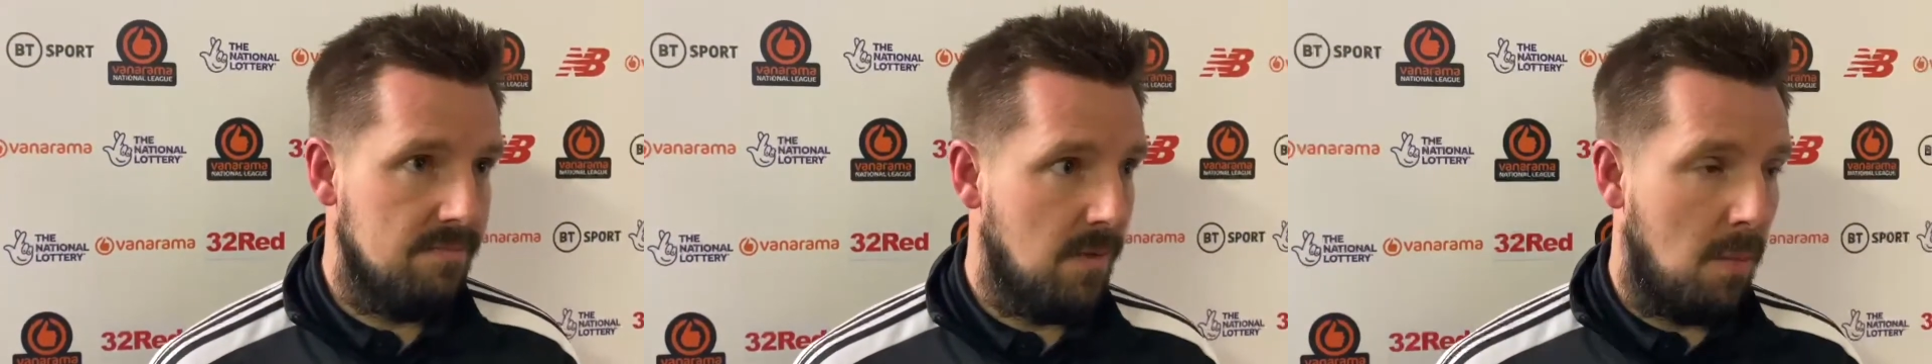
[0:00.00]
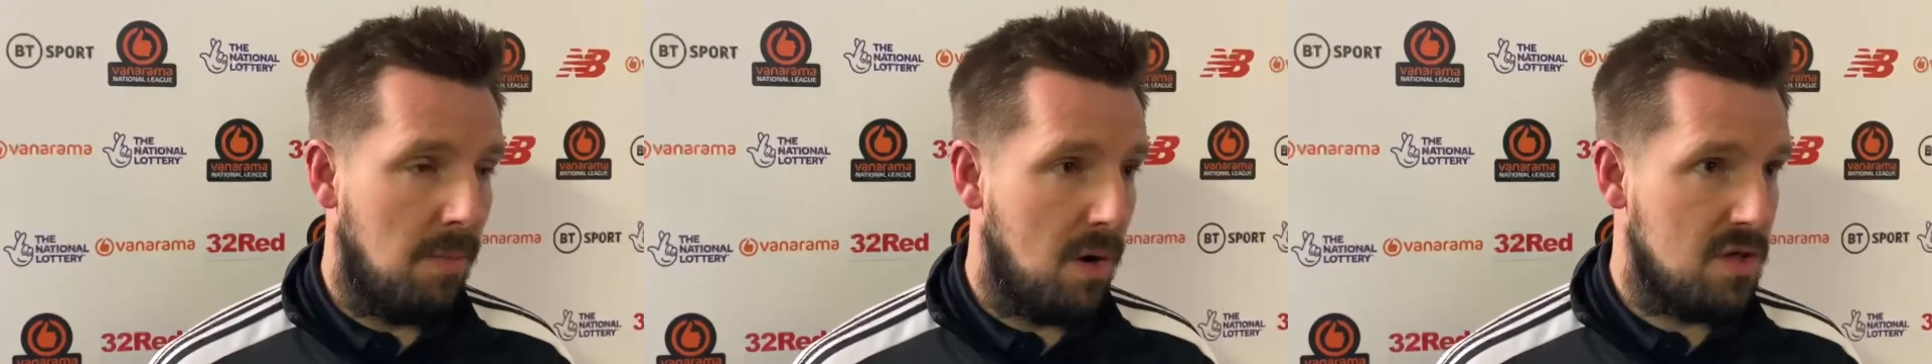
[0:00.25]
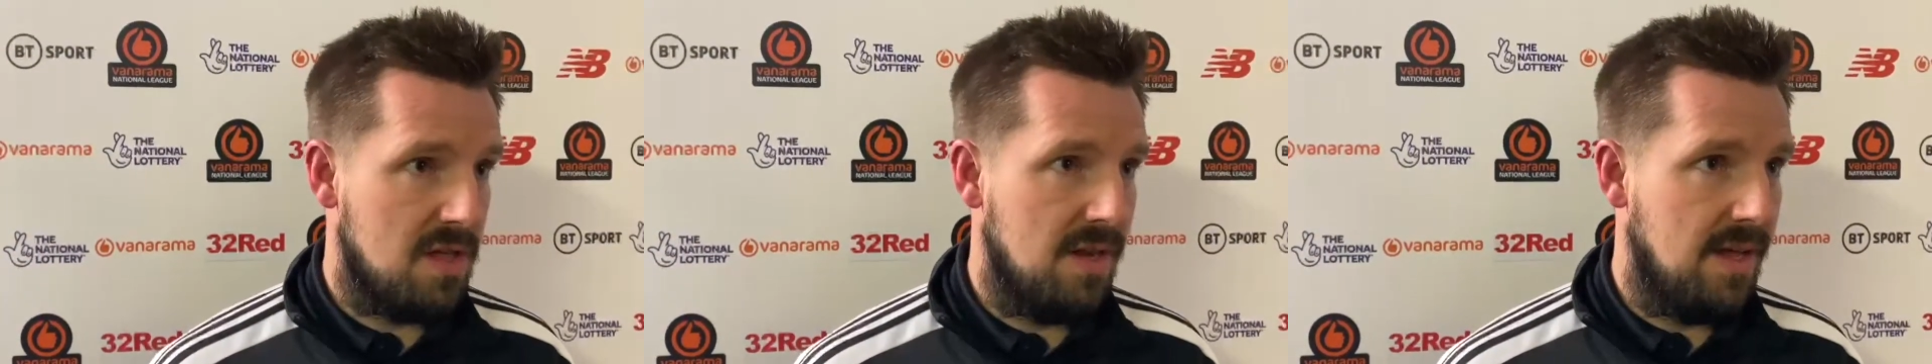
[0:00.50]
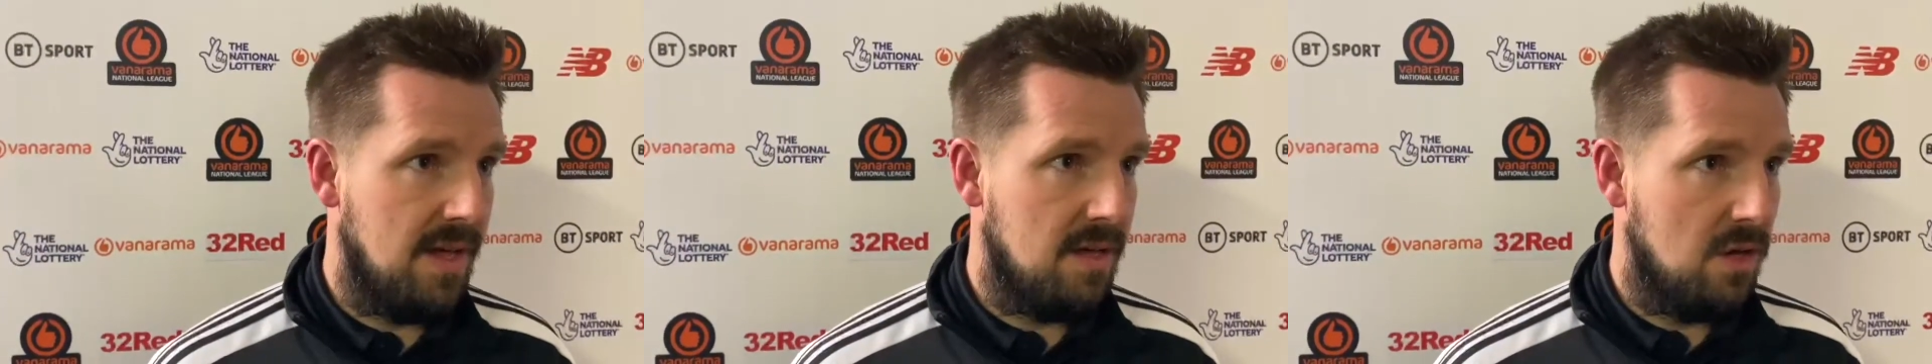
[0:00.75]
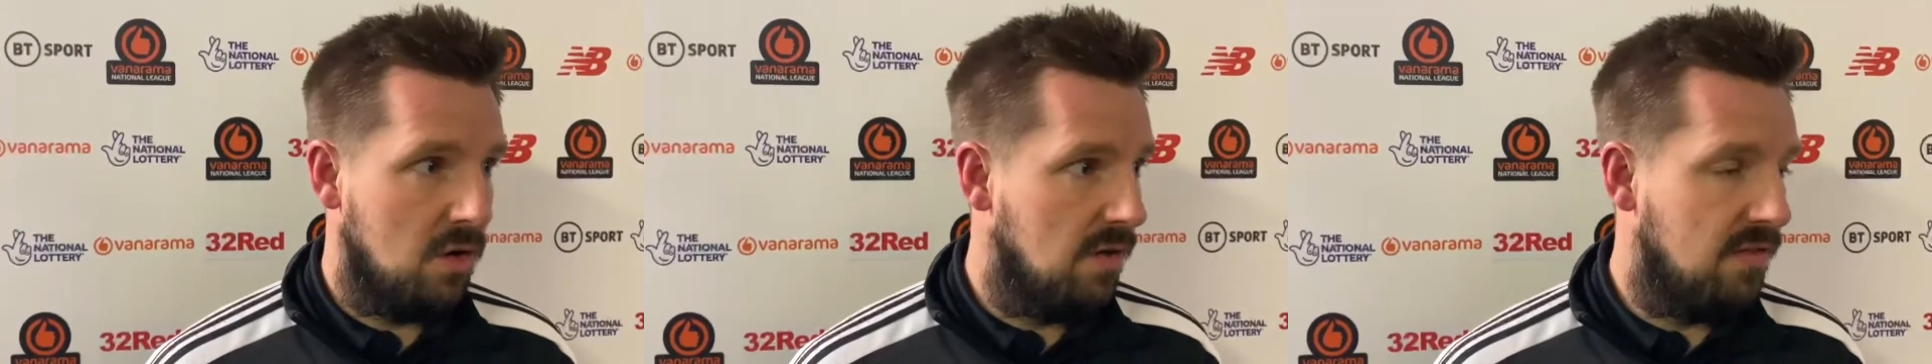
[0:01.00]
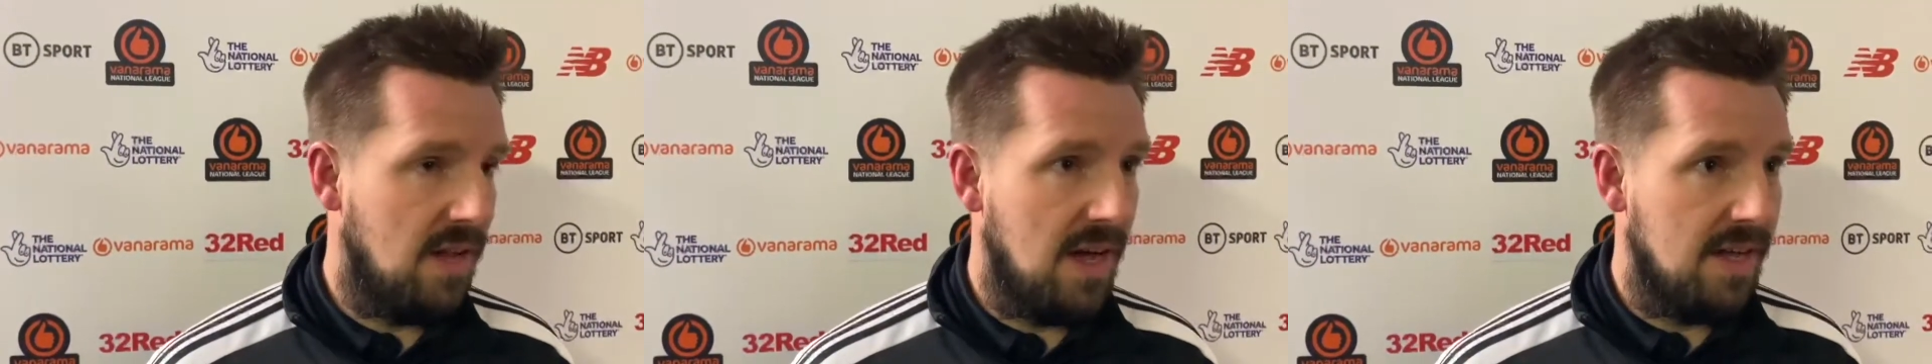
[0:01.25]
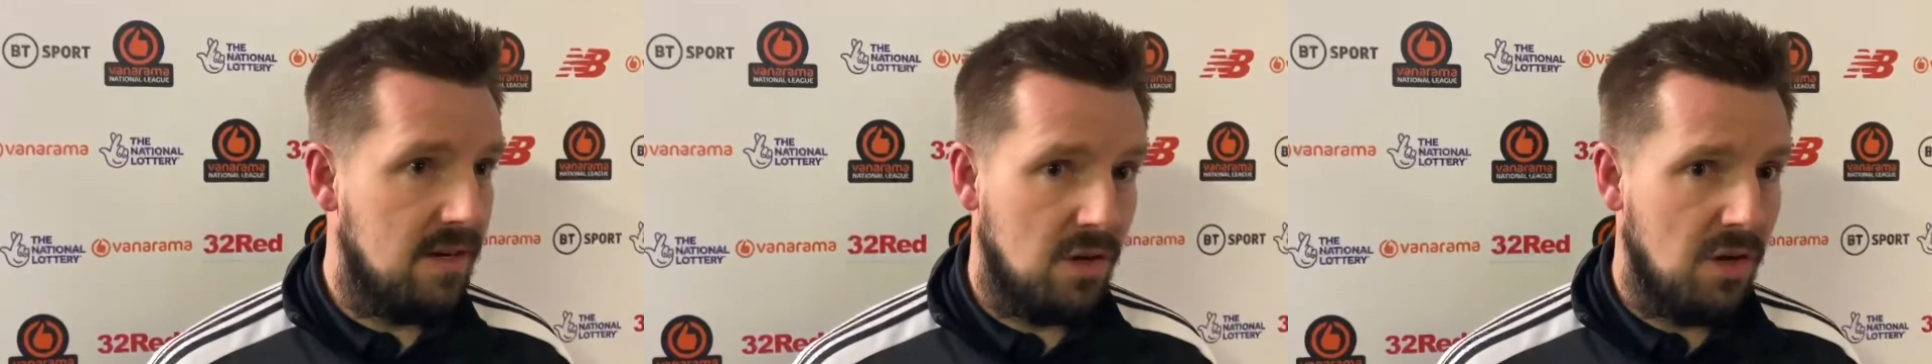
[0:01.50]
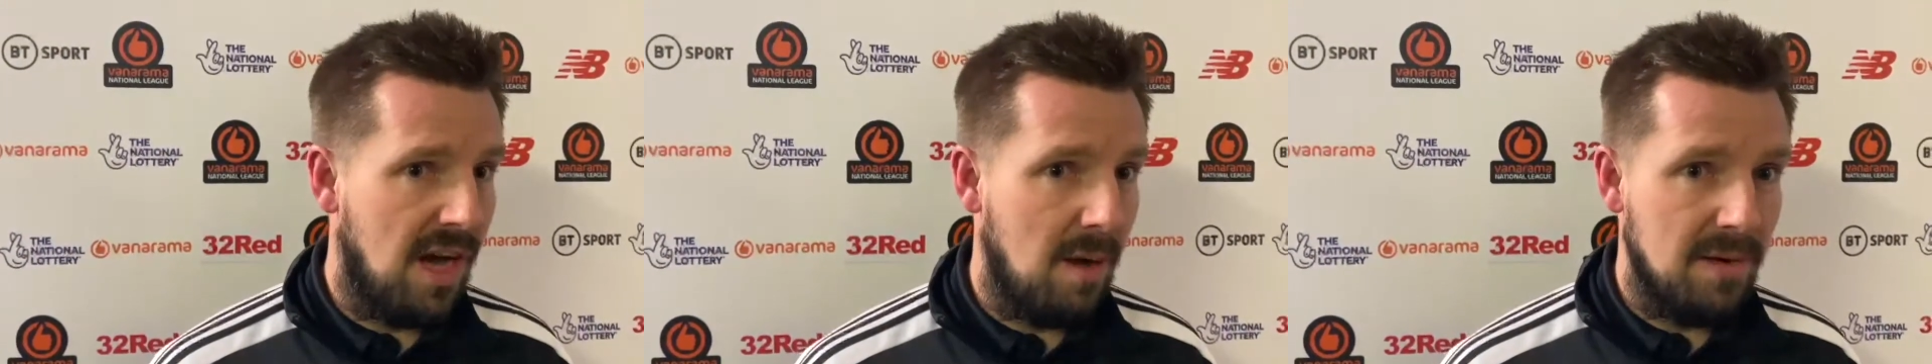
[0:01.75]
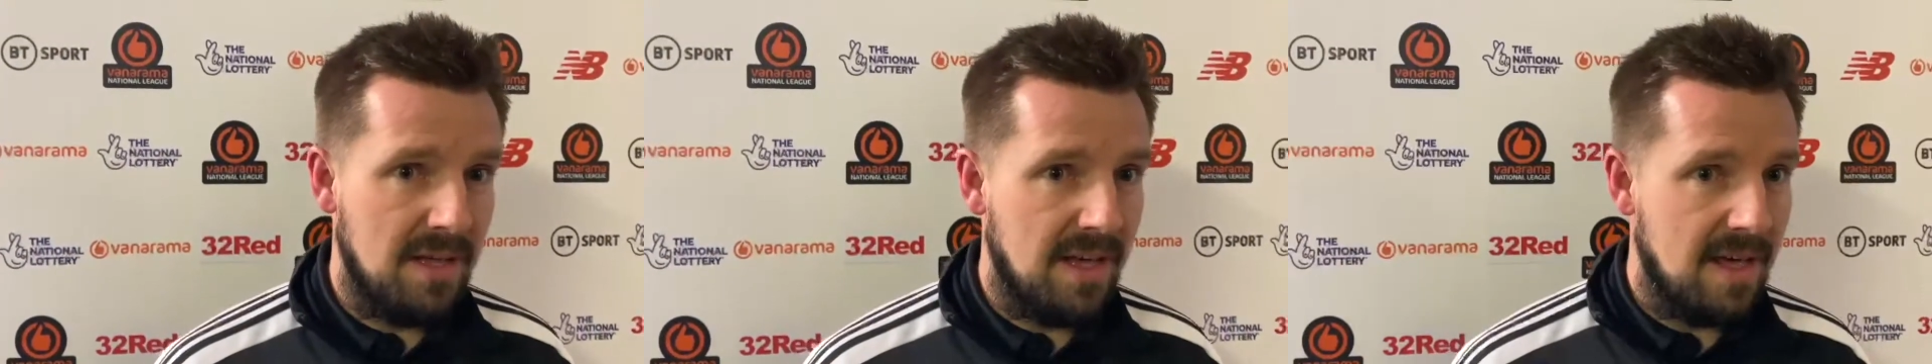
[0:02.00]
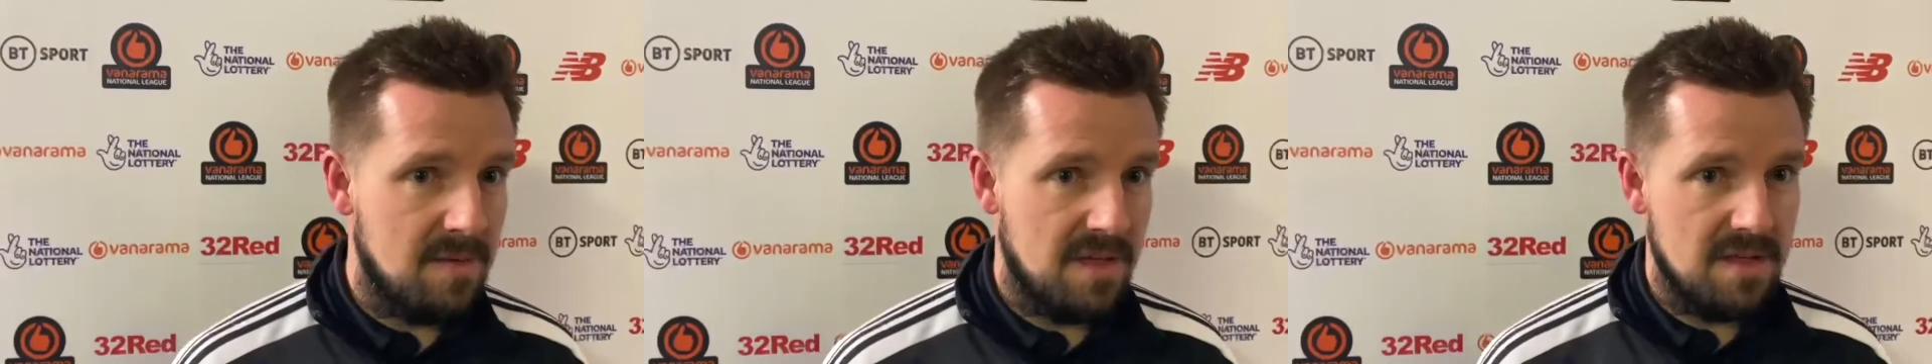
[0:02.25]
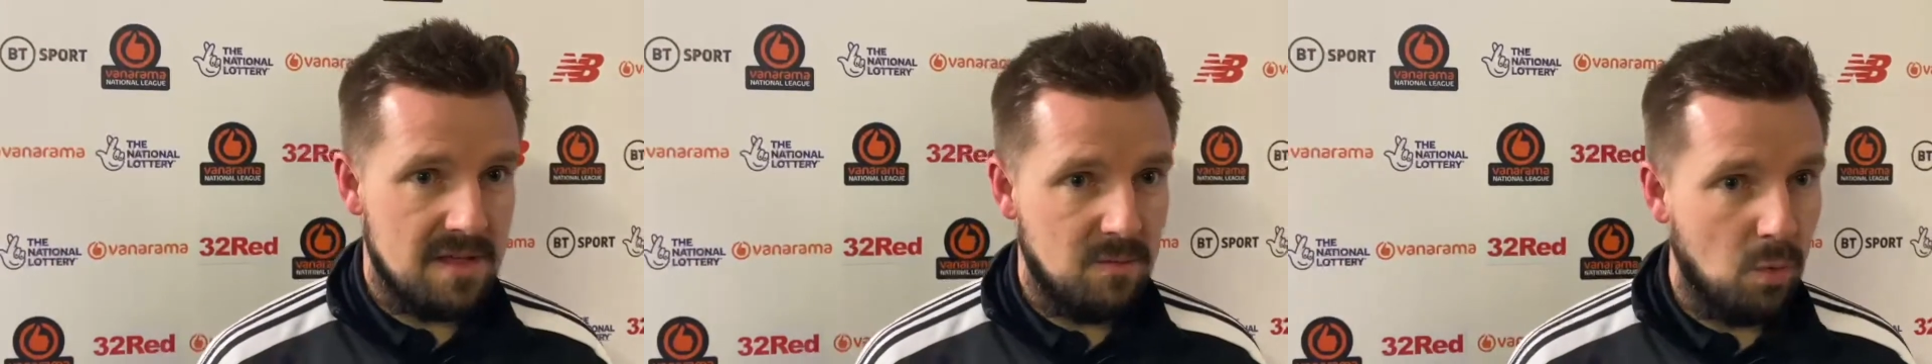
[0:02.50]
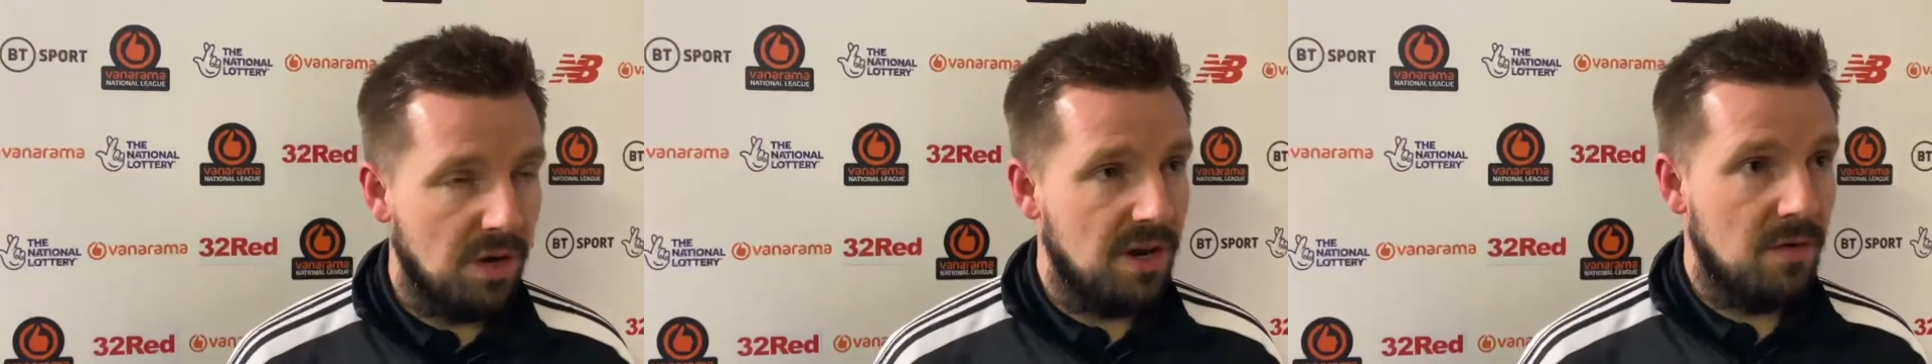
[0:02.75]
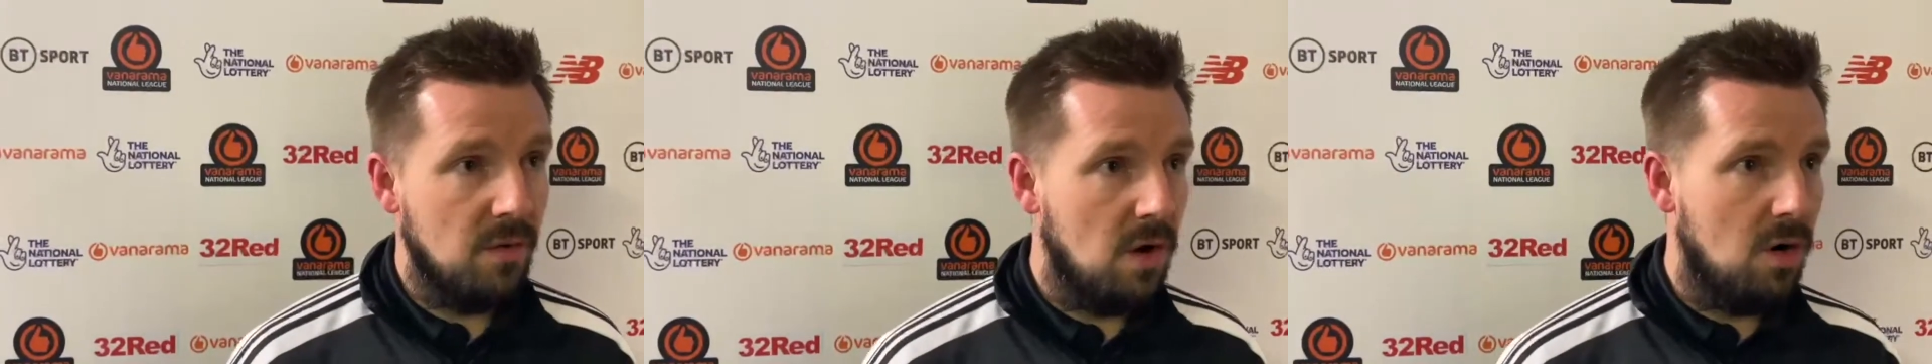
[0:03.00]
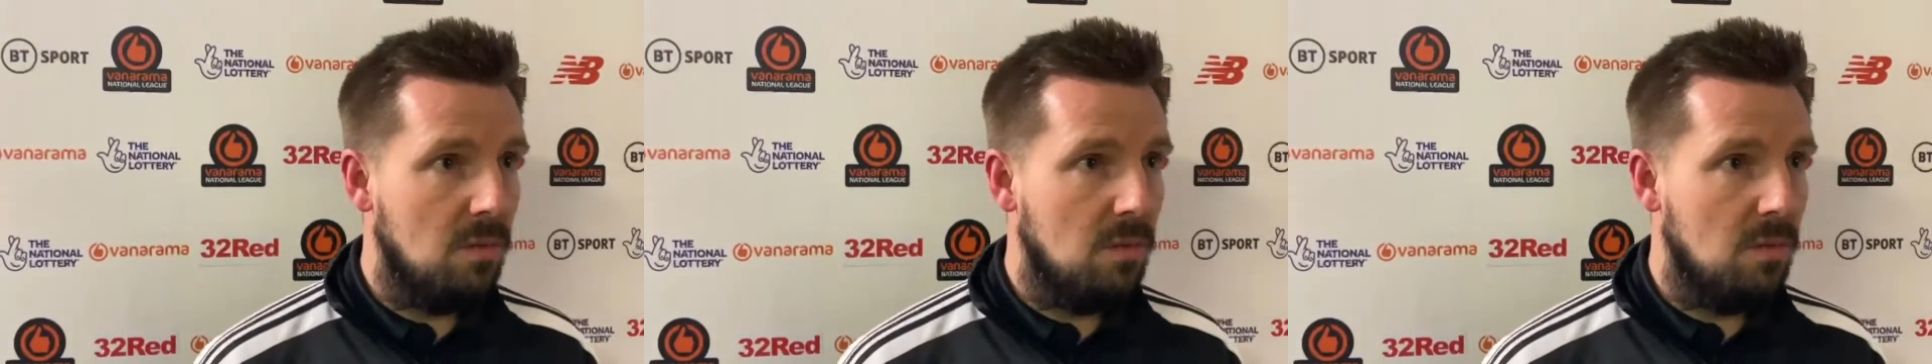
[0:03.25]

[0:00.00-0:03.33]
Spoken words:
Boxing Day. They're flying. Don't know how many games it is they've won in a row,